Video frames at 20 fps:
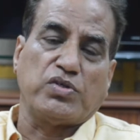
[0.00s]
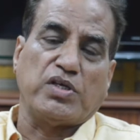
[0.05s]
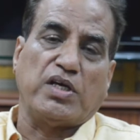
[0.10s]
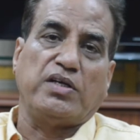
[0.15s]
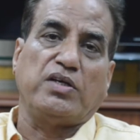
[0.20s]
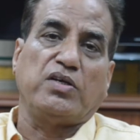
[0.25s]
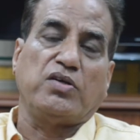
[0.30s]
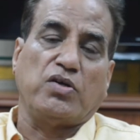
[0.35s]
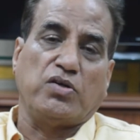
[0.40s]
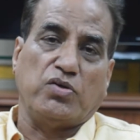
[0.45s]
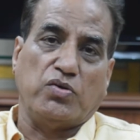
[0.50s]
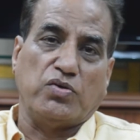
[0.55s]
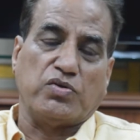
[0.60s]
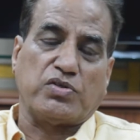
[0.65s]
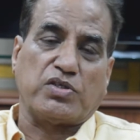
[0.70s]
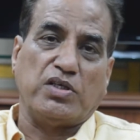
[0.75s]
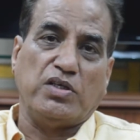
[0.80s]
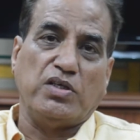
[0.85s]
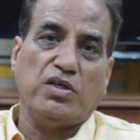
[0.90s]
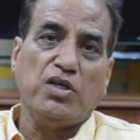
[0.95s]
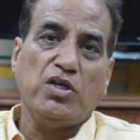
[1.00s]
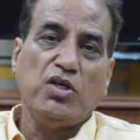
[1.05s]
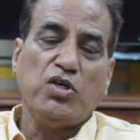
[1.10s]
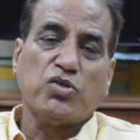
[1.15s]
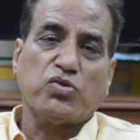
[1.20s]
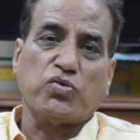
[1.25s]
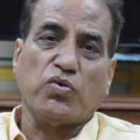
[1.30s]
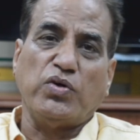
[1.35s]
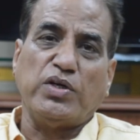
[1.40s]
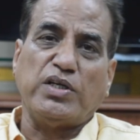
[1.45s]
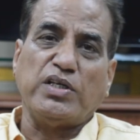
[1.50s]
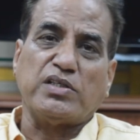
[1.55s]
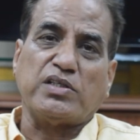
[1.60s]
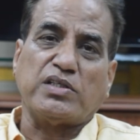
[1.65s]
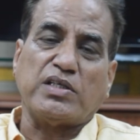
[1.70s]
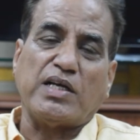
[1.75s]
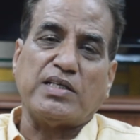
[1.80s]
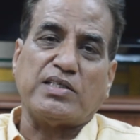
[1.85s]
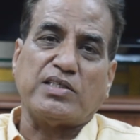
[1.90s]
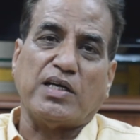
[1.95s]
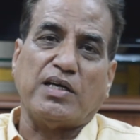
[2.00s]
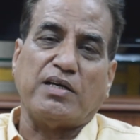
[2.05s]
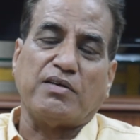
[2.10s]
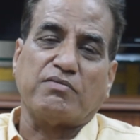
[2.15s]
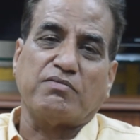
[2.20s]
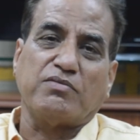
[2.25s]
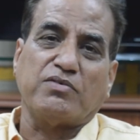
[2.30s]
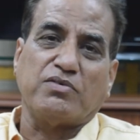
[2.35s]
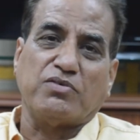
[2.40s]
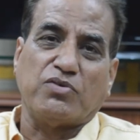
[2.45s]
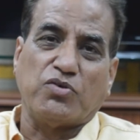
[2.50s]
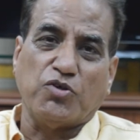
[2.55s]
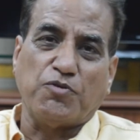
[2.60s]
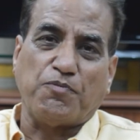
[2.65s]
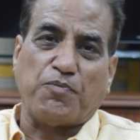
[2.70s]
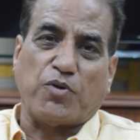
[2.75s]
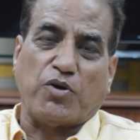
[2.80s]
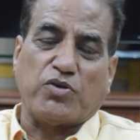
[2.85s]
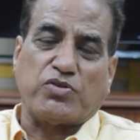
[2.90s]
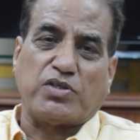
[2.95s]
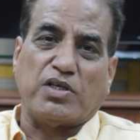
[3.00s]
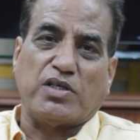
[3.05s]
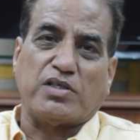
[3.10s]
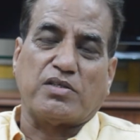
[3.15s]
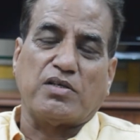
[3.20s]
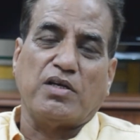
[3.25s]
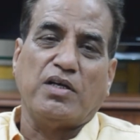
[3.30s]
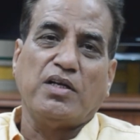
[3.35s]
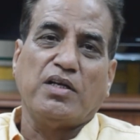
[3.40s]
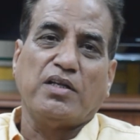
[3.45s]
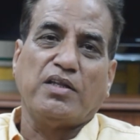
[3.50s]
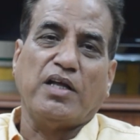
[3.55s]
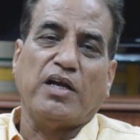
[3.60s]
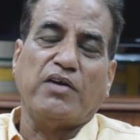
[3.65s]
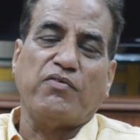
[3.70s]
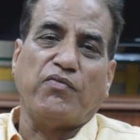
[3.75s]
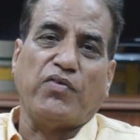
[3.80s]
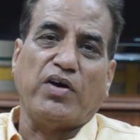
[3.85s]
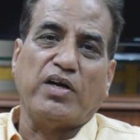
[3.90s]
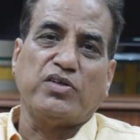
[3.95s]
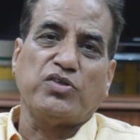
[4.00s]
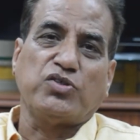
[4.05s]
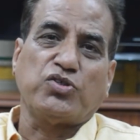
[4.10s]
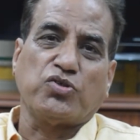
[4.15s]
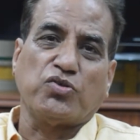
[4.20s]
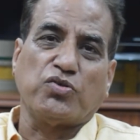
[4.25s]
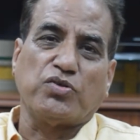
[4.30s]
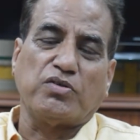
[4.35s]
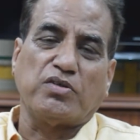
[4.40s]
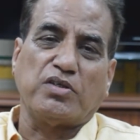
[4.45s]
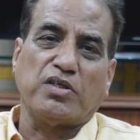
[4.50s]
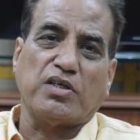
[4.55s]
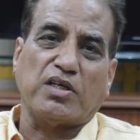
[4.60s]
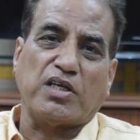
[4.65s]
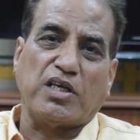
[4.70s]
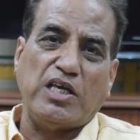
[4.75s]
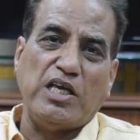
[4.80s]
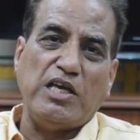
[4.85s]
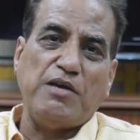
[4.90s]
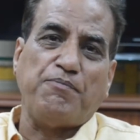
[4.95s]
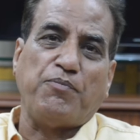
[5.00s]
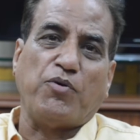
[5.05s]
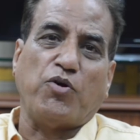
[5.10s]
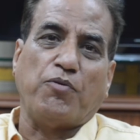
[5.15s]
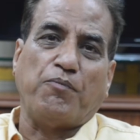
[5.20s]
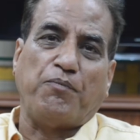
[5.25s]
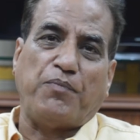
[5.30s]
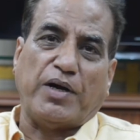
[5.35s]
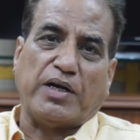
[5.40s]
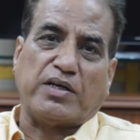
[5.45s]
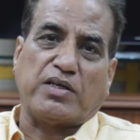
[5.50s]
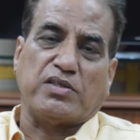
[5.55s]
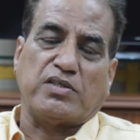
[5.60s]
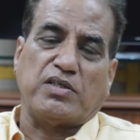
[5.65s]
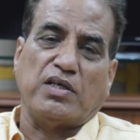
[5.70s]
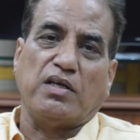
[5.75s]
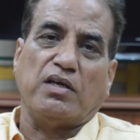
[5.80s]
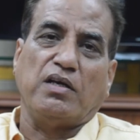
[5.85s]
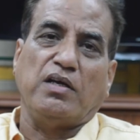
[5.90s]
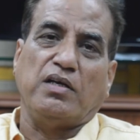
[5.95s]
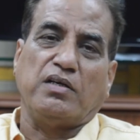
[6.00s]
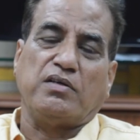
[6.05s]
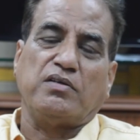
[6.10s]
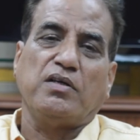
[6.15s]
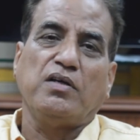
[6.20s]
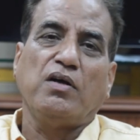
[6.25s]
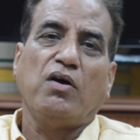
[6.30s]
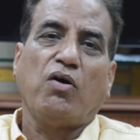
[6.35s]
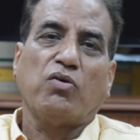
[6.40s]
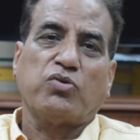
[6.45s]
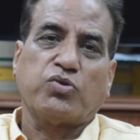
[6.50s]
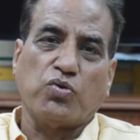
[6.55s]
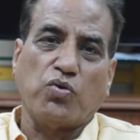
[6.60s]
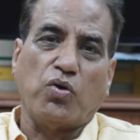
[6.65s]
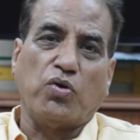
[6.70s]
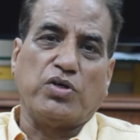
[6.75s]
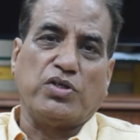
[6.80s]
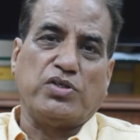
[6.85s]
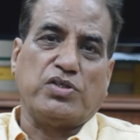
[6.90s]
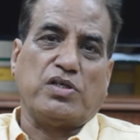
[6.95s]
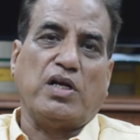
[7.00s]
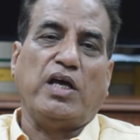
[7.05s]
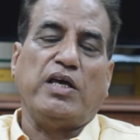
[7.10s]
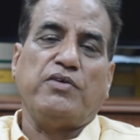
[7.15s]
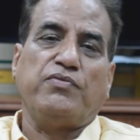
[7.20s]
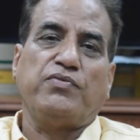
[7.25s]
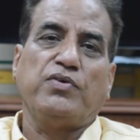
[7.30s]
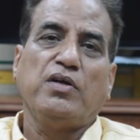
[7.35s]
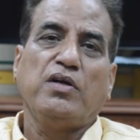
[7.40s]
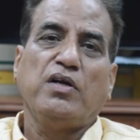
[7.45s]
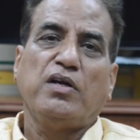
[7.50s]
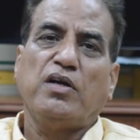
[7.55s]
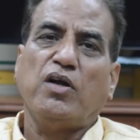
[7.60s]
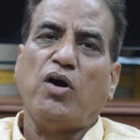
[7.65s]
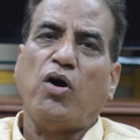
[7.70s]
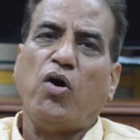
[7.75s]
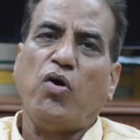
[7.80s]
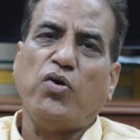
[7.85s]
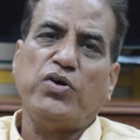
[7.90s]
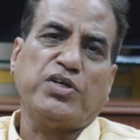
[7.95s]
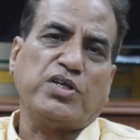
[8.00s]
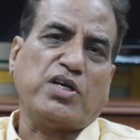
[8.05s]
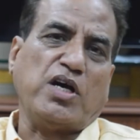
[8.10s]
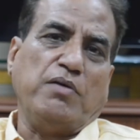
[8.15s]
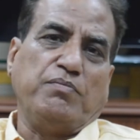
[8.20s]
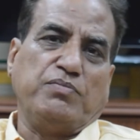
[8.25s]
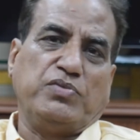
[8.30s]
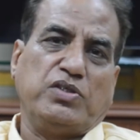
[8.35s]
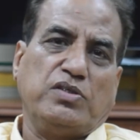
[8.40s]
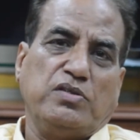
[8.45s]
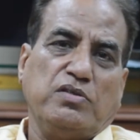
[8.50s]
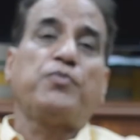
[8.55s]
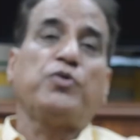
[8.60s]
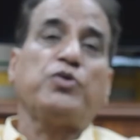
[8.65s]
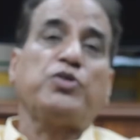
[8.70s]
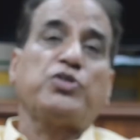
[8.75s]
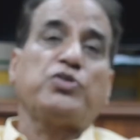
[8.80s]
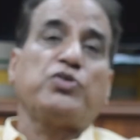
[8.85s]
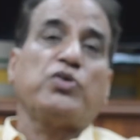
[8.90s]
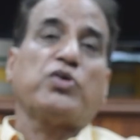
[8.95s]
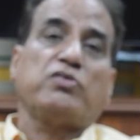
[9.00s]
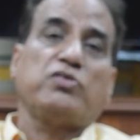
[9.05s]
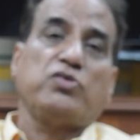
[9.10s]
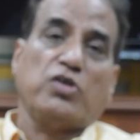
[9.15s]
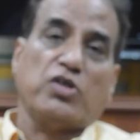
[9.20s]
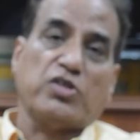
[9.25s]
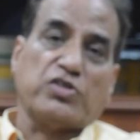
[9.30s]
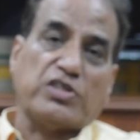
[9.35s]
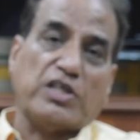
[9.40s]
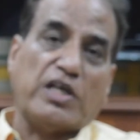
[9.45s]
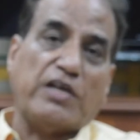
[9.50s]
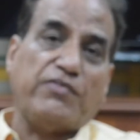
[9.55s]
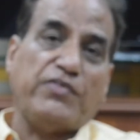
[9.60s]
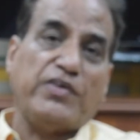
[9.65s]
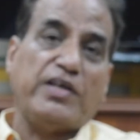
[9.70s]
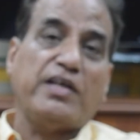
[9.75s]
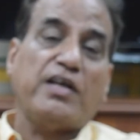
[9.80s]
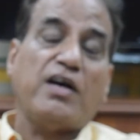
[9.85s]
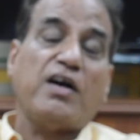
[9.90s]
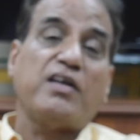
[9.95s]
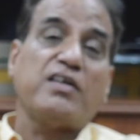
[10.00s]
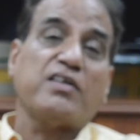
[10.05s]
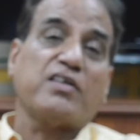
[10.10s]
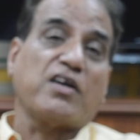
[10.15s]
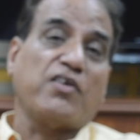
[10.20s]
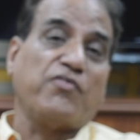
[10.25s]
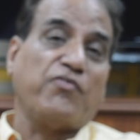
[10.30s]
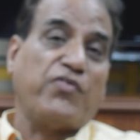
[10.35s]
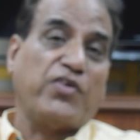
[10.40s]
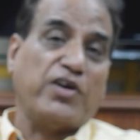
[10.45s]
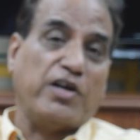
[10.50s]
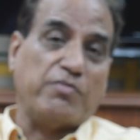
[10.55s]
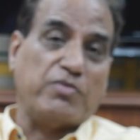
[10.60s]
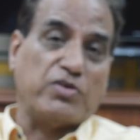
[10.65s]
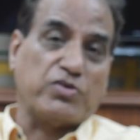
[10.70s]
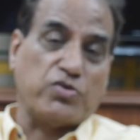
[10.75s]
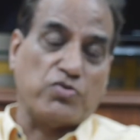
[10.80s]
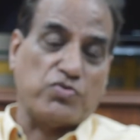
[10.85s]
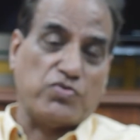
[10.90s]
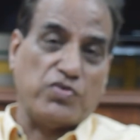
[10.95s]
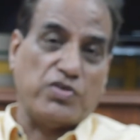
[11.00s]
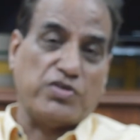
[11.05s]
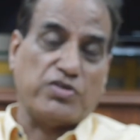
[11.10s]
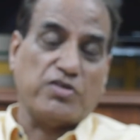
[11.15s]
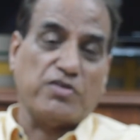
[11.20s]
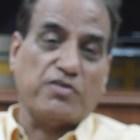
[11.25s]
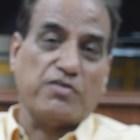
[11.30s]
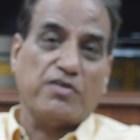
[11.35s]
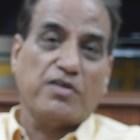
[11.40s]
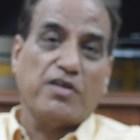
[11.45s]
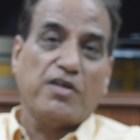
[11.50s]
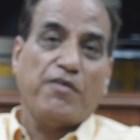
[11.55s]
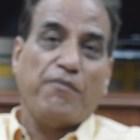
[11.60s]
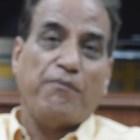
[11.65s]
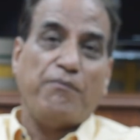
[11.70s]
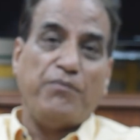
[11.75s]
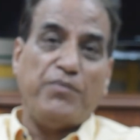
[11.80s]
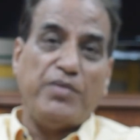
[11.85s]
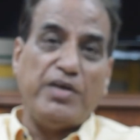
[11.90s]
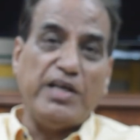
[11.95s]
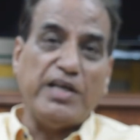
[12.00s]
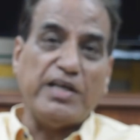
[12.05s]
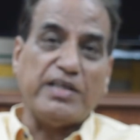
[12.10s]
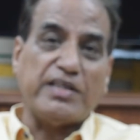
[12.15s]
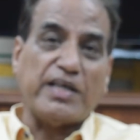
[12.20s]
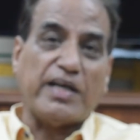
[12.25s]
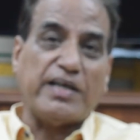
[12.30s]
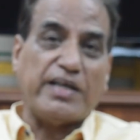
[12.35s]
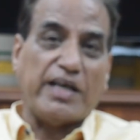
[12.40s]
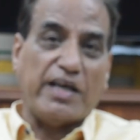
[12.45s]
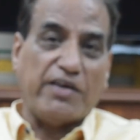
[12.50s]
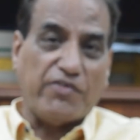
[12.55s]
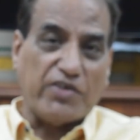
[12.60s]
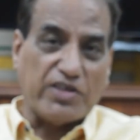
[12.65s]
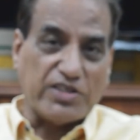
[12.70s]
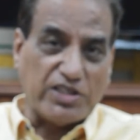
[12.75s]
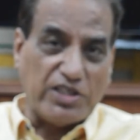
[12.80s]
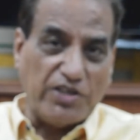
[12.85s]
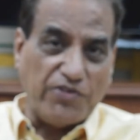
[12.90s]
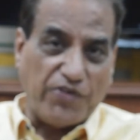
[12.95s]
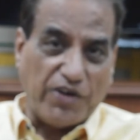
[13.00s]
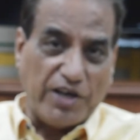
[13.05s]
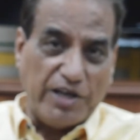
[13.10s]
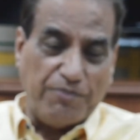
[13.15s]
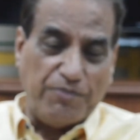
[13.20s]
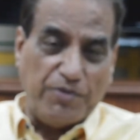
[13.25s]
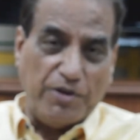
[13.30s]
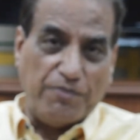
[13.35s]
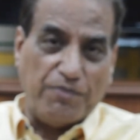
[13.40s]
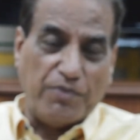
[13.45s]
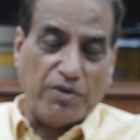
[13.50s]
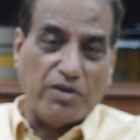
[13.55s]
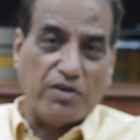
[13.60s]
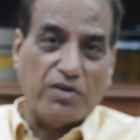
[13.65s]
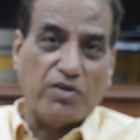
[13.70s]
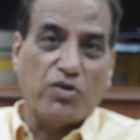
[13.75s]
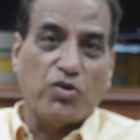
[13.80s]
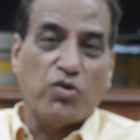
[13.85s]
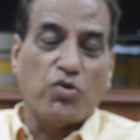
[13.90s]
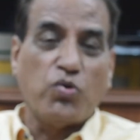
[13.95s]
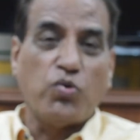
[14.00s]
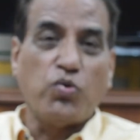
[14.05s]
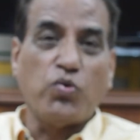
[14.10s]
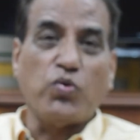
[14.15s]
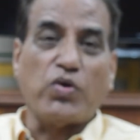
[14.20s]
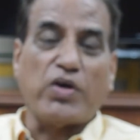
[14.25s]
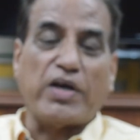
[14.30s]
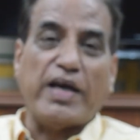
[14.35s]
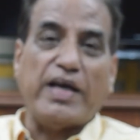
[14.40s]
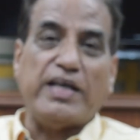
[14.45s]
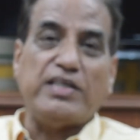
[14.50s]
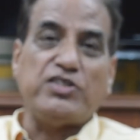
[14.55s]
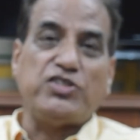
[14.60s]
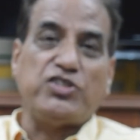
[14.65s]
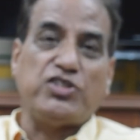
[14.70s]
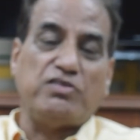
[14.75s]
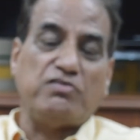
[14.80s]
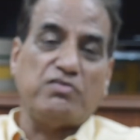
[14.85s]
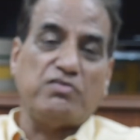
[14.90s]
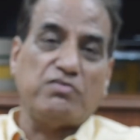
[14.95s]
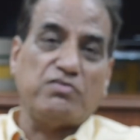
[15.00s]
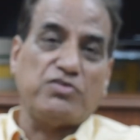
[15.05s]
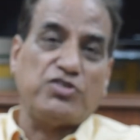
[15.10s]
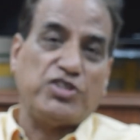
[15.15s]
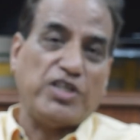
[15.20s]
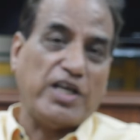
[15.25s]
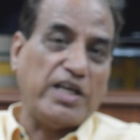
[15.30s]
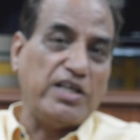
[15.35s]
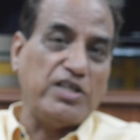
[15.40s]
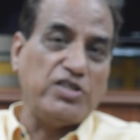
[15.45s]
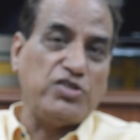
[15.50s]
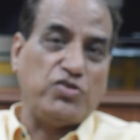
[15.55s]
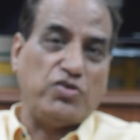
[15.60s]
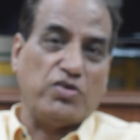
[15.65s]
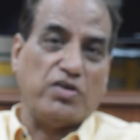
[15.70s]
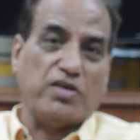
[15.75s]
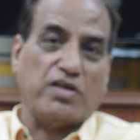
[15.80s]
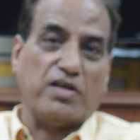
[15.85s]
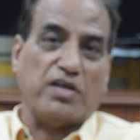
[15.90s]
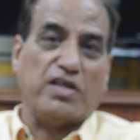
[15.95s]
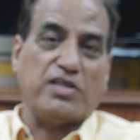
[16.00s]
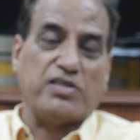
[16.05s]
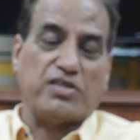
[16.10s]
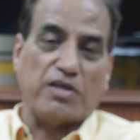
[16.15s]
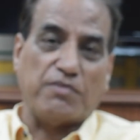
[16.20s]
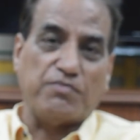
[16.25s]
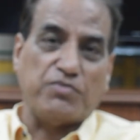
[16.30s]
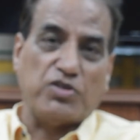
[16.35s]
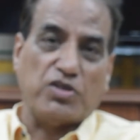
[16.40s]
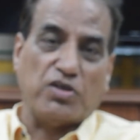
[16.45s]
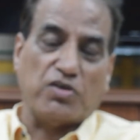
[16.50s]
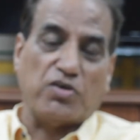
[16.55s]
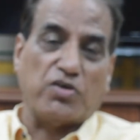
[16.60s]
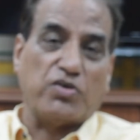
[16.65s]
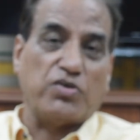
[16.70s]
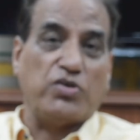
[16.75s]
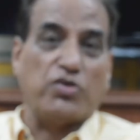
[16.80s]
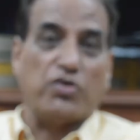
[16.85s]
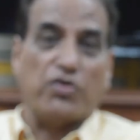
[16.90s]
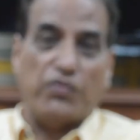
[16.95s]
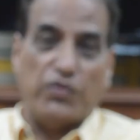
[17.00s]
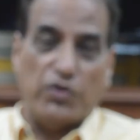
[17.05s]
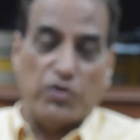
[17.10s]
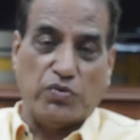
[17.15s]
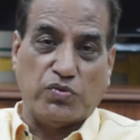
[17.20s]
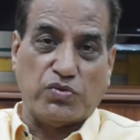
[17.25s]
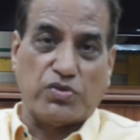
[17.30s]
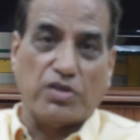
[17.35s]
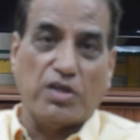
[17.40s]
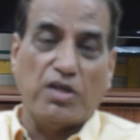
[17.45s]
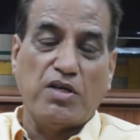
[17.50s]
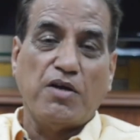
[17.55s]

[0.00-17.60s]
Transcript: and in your university. So it is such a good process, then one should keep on practicing it throughout his life. Now how it comes? Put yourself in uncomfortable situation. Meet the diversified people who can challenge your assumption or your views.